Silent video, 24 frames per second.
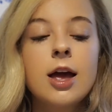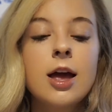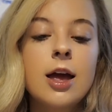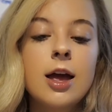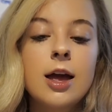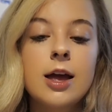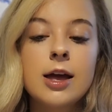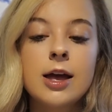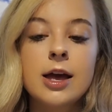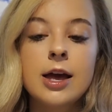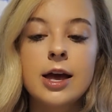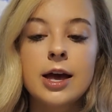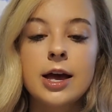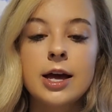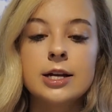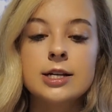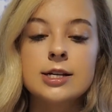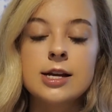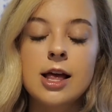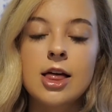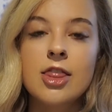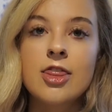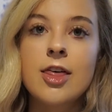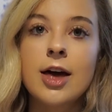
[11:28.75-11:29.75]

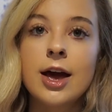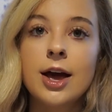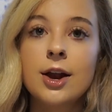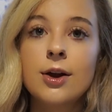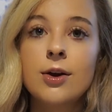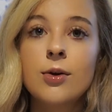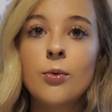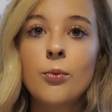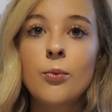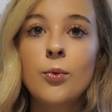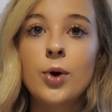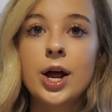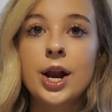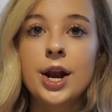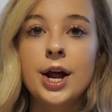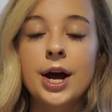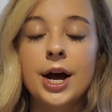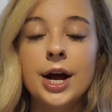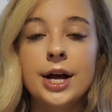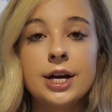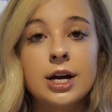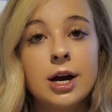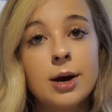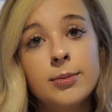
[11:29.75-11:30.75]
And then when
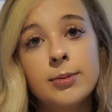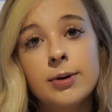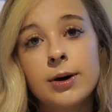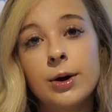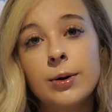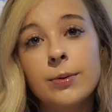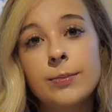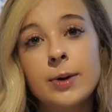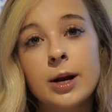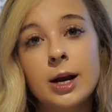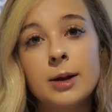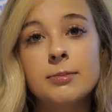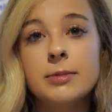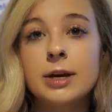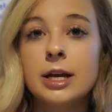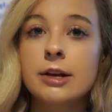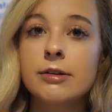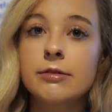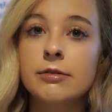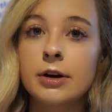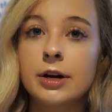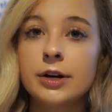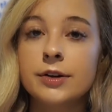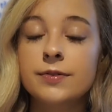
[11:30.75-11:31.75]
I come home and I'm
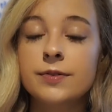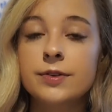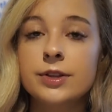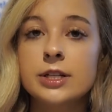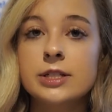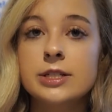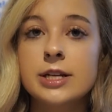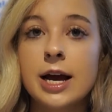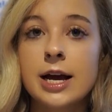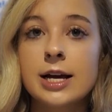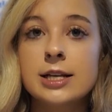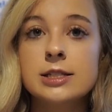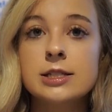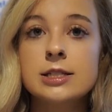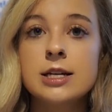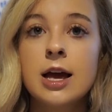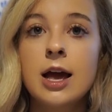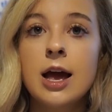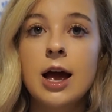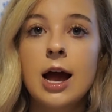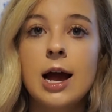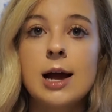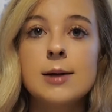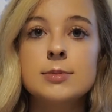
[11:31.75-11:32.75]
getting ready for the test,
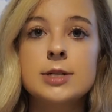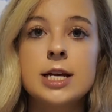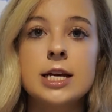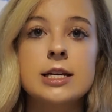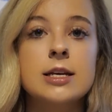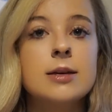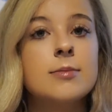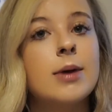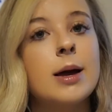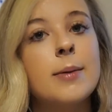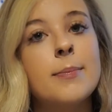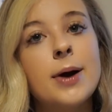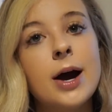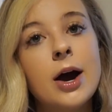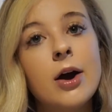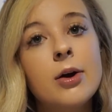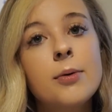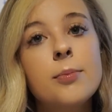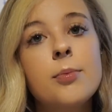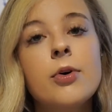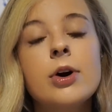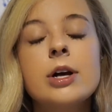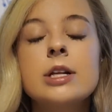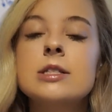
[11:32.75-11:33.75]
I'm taking my
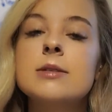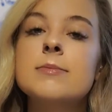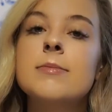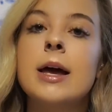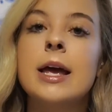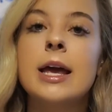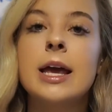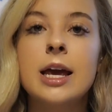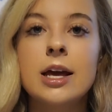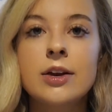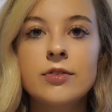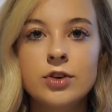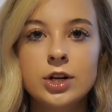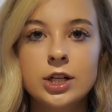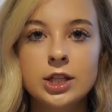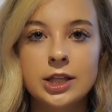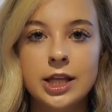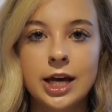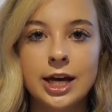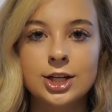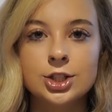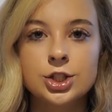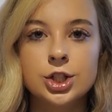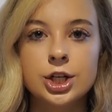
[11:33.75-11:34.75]
PowerPoints, my handwritten
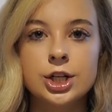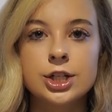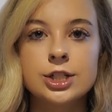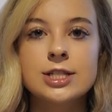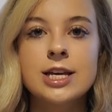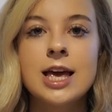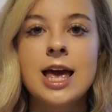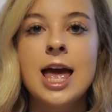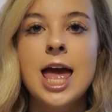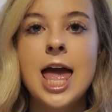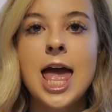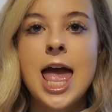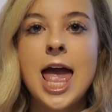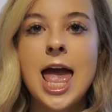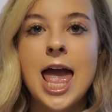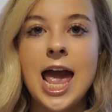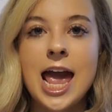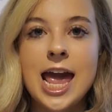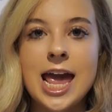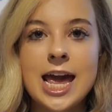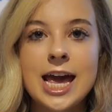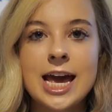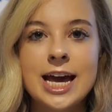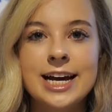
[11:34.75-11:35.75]
lectures,
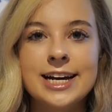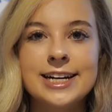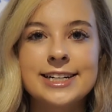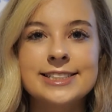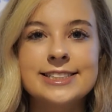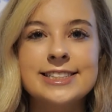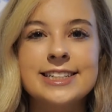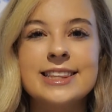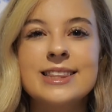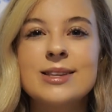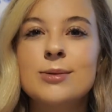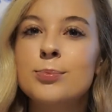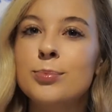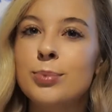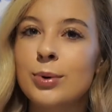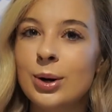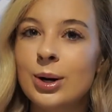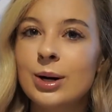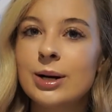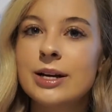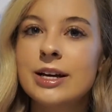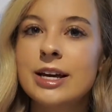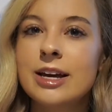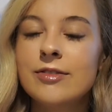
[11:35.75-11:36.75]
and the
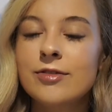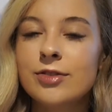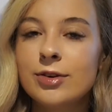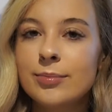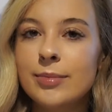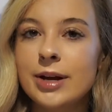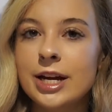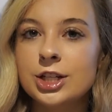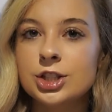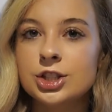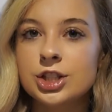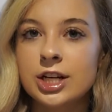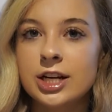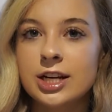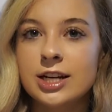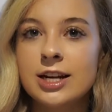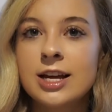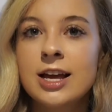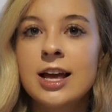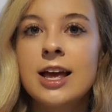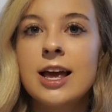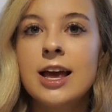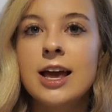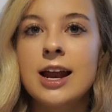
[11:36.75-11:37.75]
book
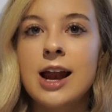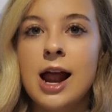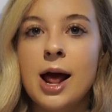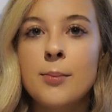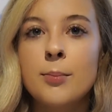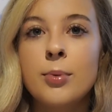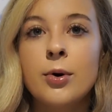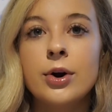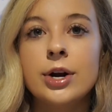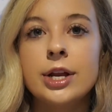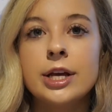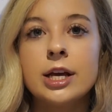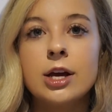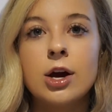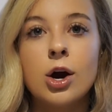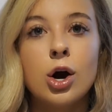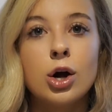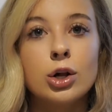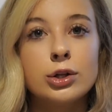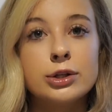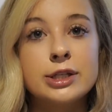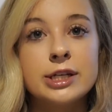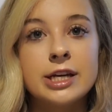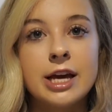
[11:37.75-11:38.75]
information, and I'm putting it
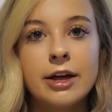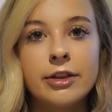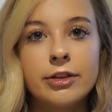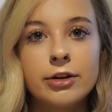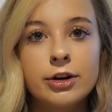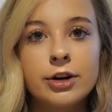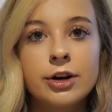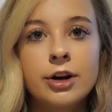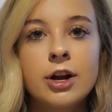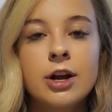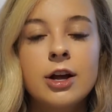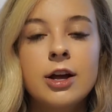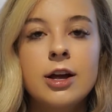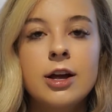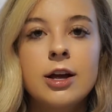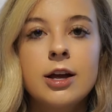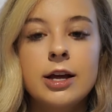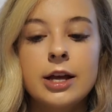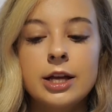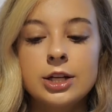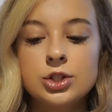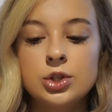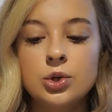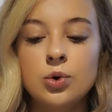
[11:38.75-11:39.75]
all together
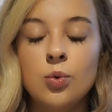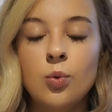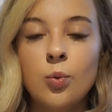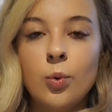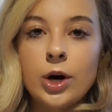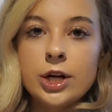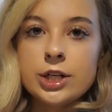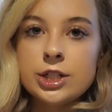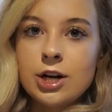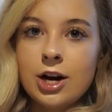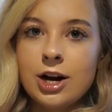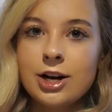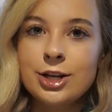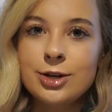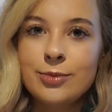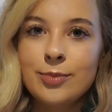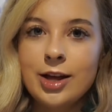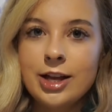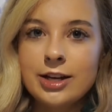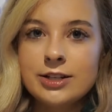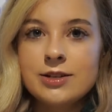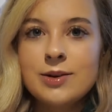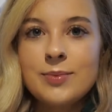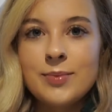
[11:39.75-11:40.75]
into one
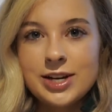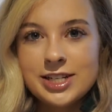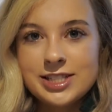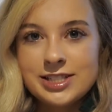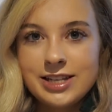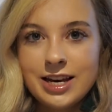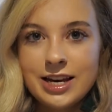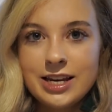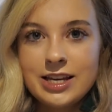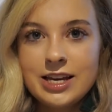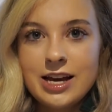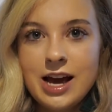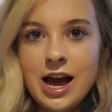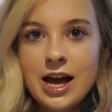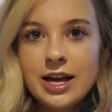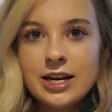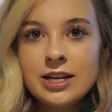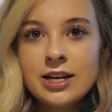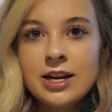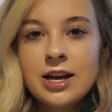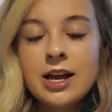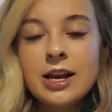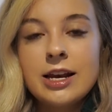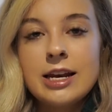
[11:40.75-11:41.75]
document, my study
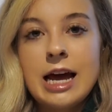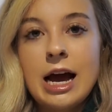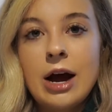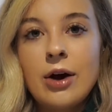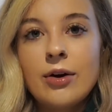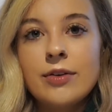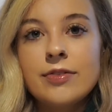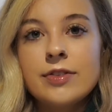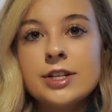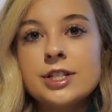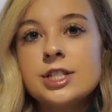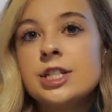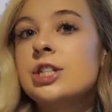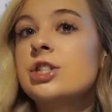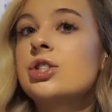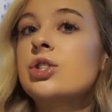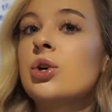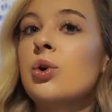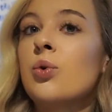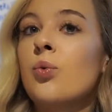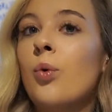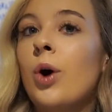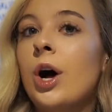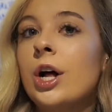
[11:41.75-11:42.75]
guide. Now, if the
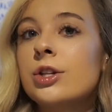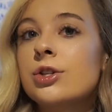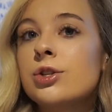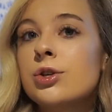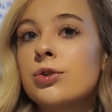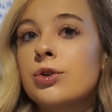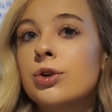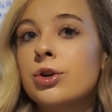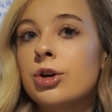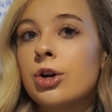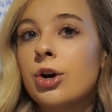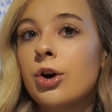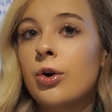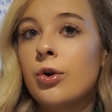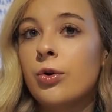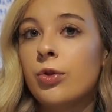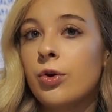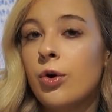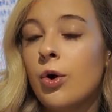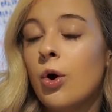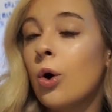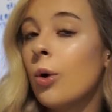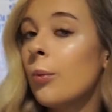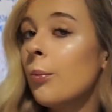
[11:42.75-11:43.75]
teacher wants you to know
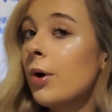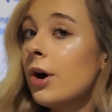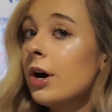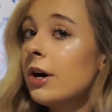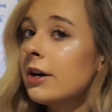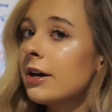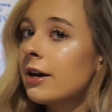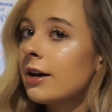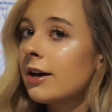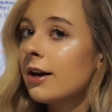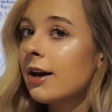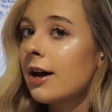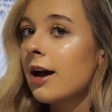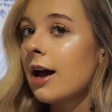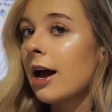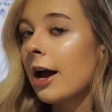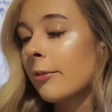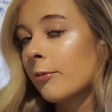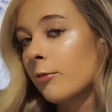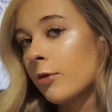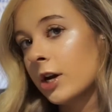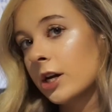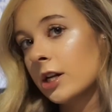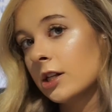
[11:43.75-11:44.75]
the whole book,
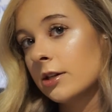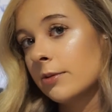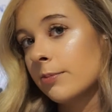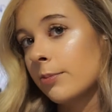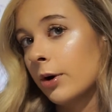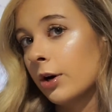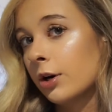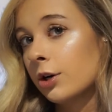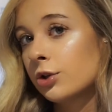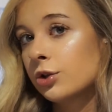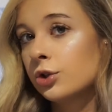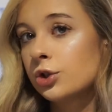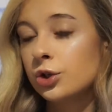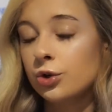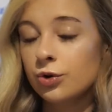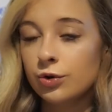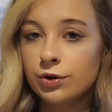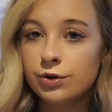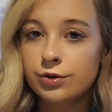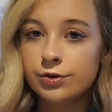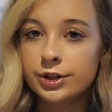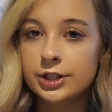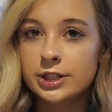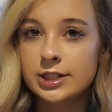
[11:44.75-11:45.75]
I'm reading the book 2
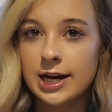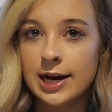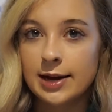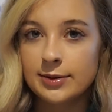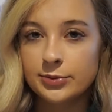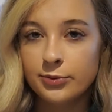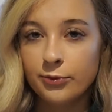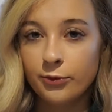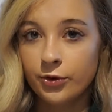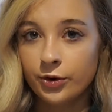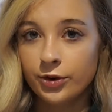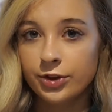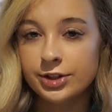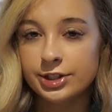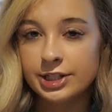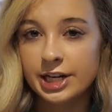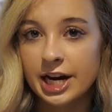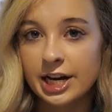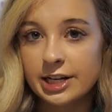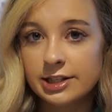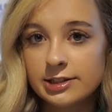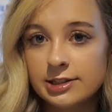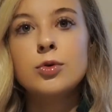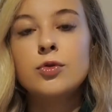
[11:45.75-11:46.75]
to 3 times before the
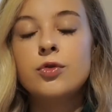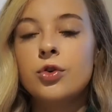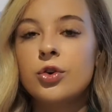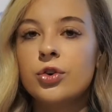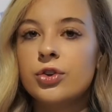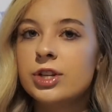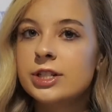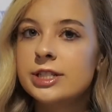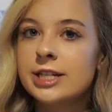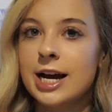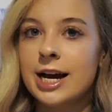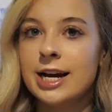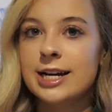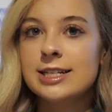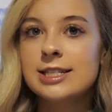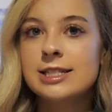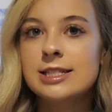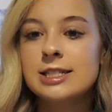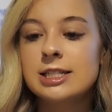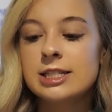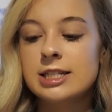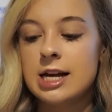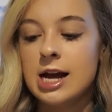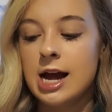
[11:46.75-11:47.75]
test. Before the
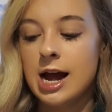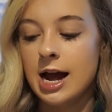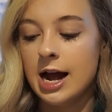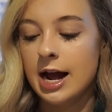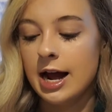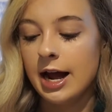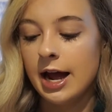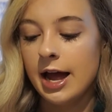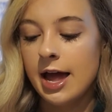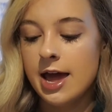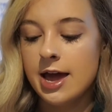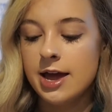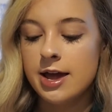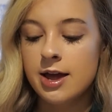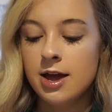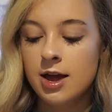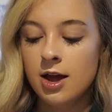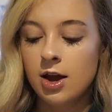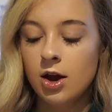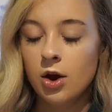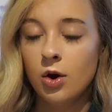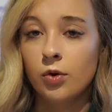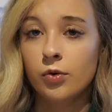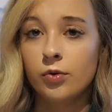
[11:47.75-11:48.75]
test, I
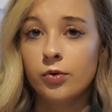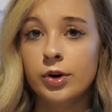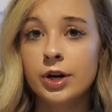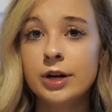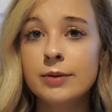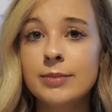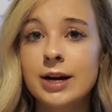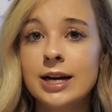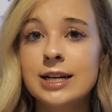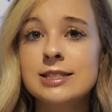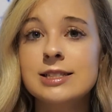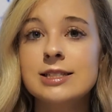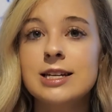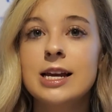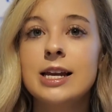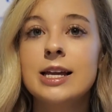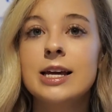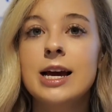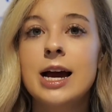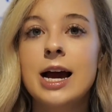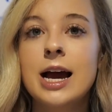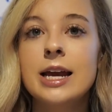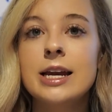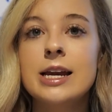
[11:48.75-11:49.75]
read my
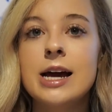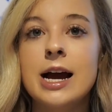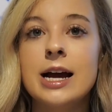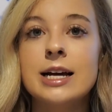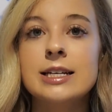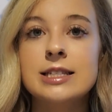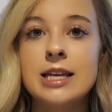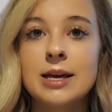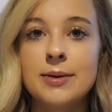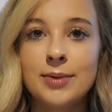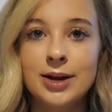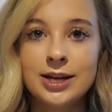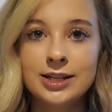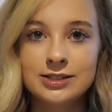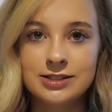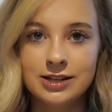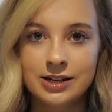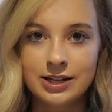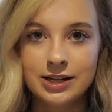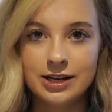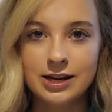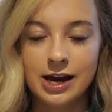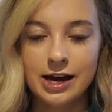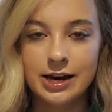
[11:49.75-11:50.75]
study guide, I say my
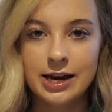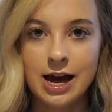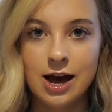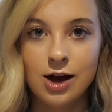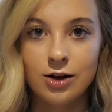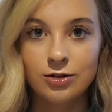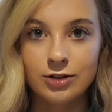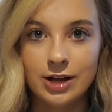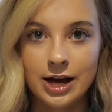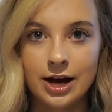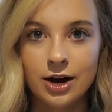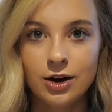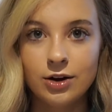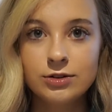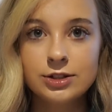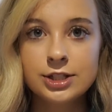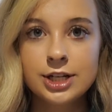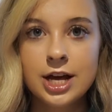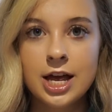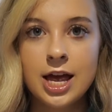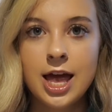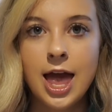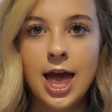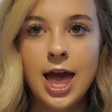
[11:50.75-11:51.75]
study guide out loud,
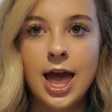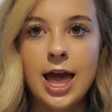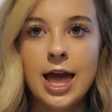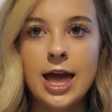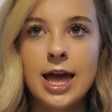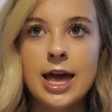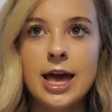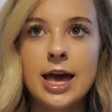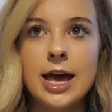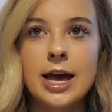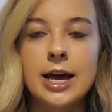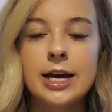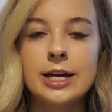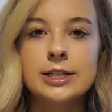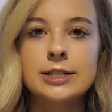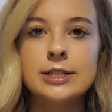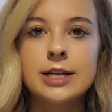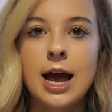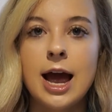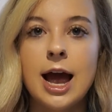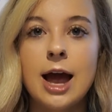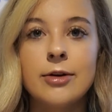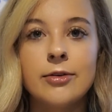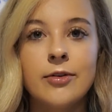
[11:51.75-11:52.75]
and
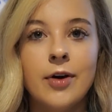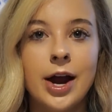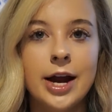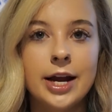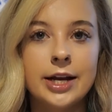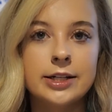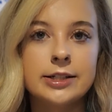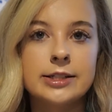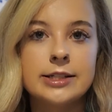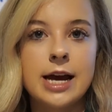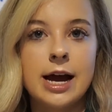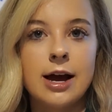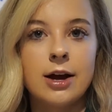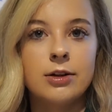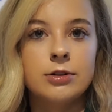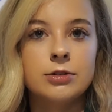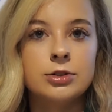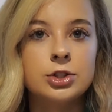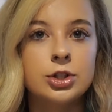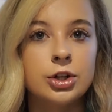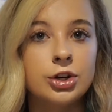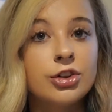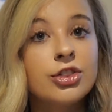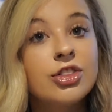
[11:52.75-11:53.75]
I write
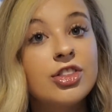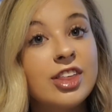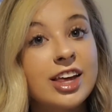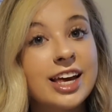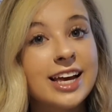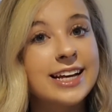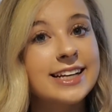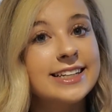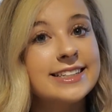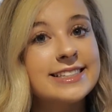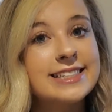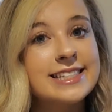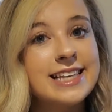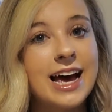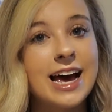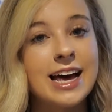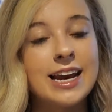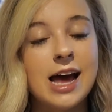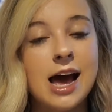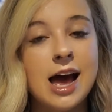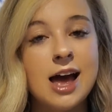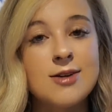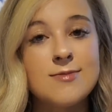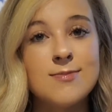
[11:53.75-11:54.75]
down certain things
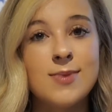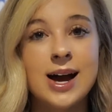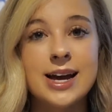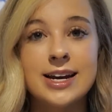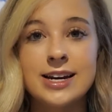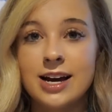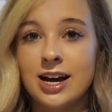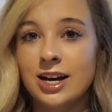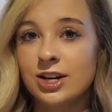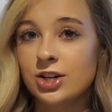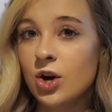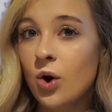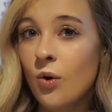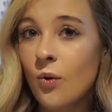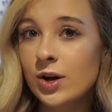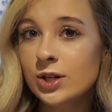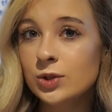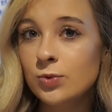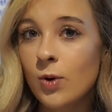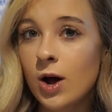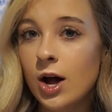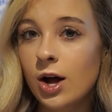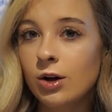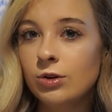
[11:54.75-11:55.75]
that I might not know
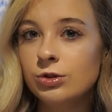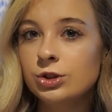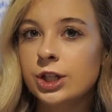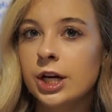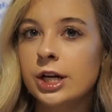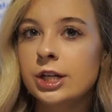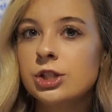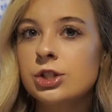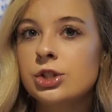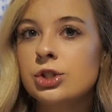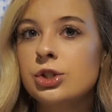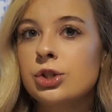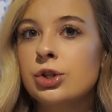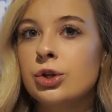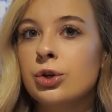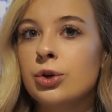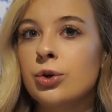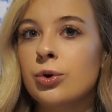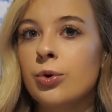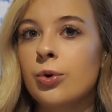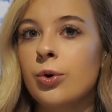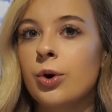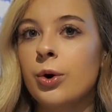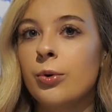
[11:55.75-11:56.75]
as well, just
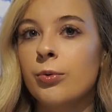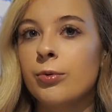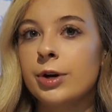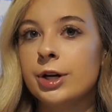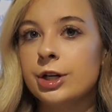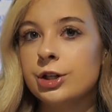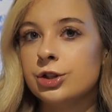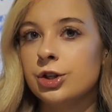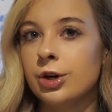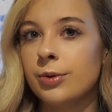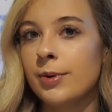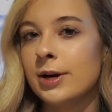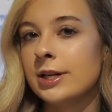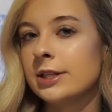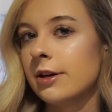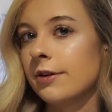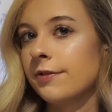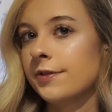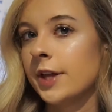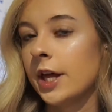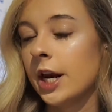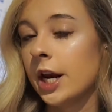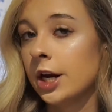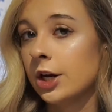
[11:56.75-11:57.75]
to reassure
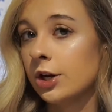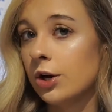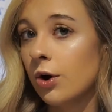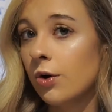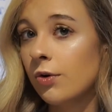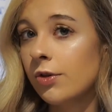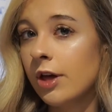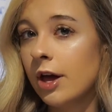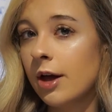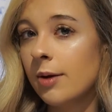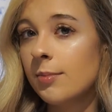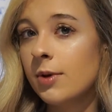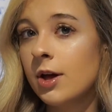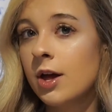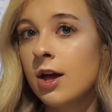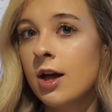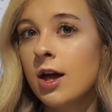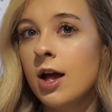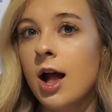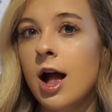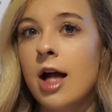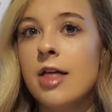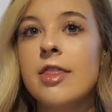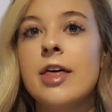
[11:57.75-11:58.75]
myself that I know them,
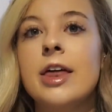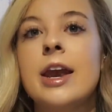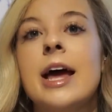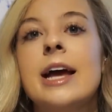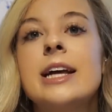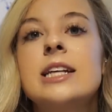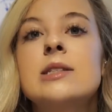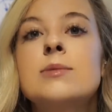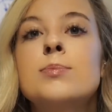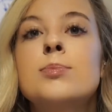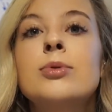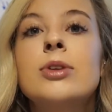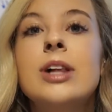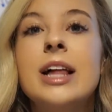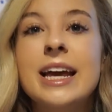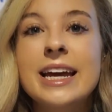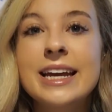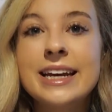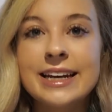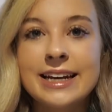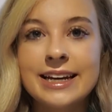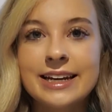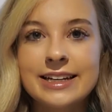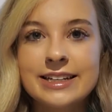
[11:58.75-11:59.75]
and then I
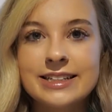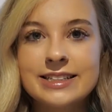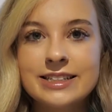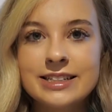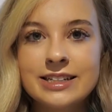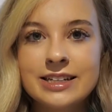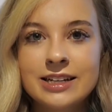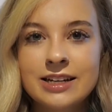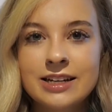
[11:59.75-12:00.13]
explain it